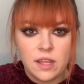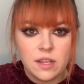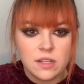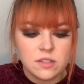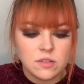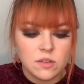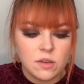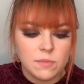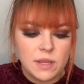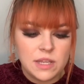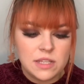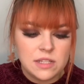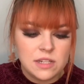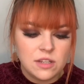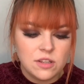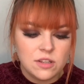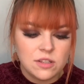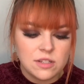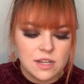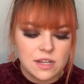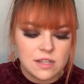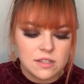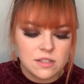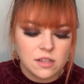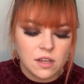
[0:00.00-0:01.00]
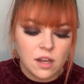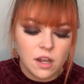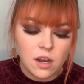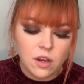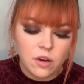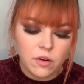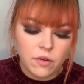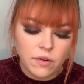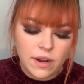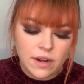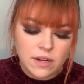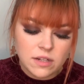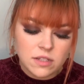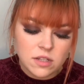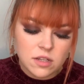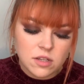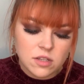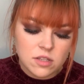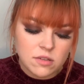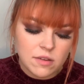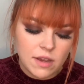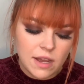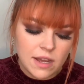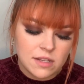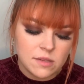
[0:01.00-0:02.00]
So I basically use that as a colour corrector, so
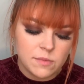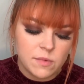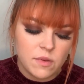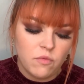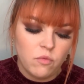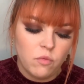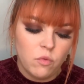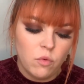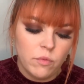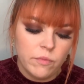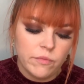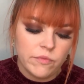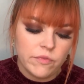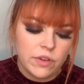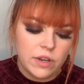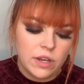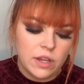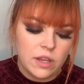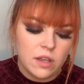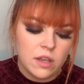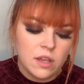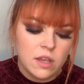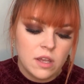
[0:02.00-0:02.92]
it has a bit of warmth in it.